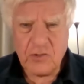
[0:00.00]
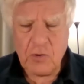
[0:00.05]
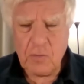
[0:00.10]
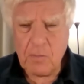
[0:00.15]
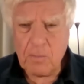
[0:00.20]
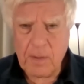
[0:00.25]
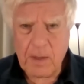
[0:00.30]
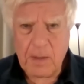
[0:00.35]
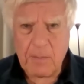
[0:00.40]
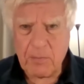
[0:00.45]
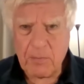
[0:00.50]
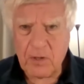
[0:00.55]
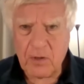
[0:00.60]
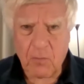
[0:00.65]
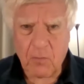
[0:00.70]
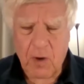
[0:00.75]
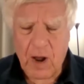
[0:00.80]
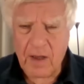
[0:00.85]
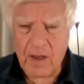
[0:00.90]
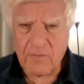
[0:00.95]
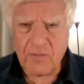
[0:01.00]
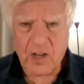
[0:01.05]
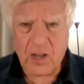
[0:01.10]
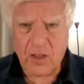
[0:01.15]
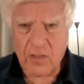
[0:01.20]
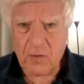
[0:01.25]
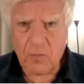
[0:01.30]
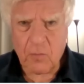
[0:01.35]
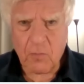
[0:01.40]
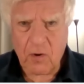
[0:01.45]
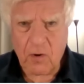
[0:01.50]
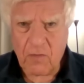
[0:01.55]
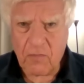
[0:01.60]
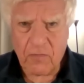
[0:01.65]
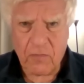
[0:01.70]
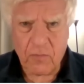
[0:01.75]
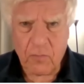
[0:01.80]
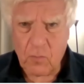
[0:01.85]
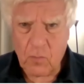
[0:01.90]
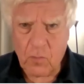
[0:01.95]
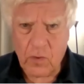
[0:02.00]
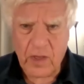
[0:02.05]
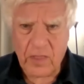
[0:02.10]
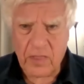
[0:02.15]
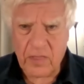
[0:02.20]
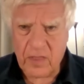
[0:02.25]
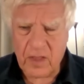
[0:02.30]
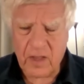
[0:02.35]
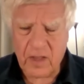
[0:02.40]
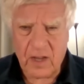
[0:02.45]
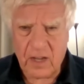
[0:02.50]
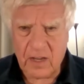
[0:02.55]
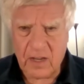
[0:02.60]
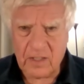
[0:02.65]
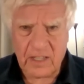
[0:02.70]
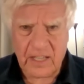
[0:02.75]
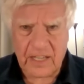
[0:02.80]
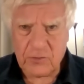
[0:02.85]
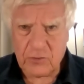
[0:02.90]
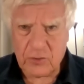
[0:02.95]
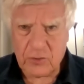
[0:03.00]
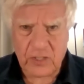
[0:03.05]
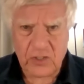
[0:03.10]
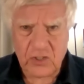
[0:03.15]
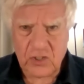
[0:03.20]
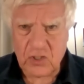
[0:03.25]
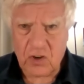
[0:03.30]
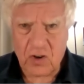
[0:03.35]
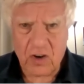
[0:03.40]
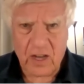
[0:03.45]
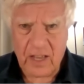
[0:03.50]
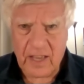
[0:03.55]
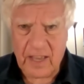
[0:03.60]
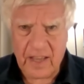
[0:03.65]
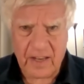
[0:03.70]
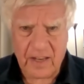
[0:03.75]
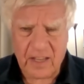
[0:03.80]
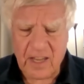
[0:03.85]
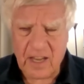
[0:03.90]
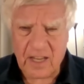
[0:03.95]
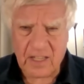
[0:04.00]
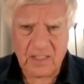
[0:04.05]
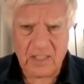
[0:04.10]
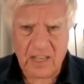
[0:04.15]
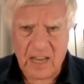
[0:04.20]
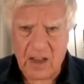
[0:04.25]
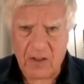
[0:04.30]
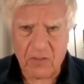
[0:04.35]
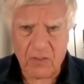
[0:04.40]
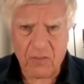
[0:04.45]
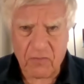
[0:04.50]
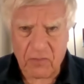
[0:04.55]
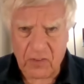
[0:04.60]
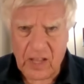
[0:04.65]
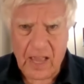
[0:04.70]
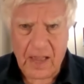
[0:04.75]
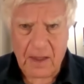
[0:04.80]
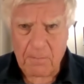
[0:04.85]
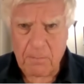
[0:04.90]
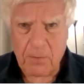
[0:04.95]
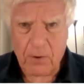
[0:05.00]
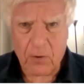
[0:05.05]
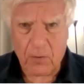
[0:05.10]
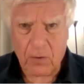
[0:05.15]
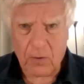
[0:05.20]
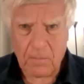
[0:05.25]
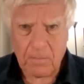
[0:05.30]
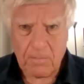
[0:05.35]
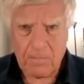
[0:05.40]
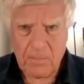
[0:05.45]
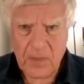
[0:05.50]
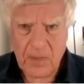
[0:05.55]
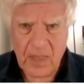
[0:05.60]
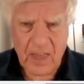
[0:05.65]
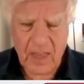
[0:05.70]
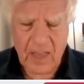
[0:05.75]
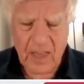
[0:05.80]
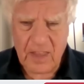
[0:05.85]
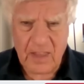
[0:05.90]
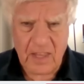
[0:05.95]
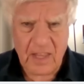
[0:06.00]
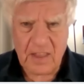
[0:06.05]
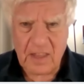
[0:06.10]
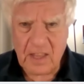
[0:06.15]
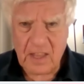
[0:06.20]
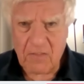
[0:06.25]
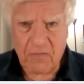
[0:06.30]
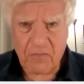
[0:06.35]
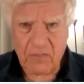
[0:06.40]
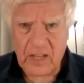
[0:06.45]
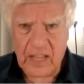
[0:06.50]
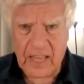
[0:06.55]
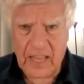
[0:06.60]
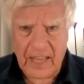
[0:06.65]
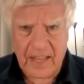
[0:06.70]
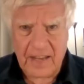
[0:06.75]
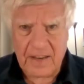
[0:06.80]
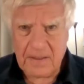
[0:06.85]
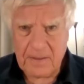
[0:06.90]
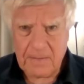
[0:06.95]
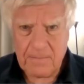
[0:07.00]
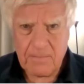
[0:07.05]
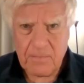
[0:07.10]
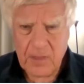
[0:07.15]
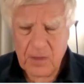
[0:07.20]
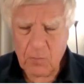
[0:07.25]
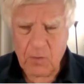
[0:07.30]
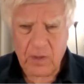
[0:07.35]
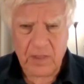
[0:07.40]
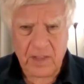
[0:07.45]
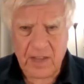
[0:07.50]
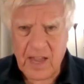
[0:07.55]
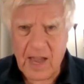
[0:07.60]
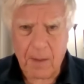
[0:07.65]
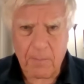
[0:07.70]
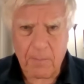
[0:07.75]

two people arrived on the roof with an electric saw and cut down the flagpole. And then they fled. When the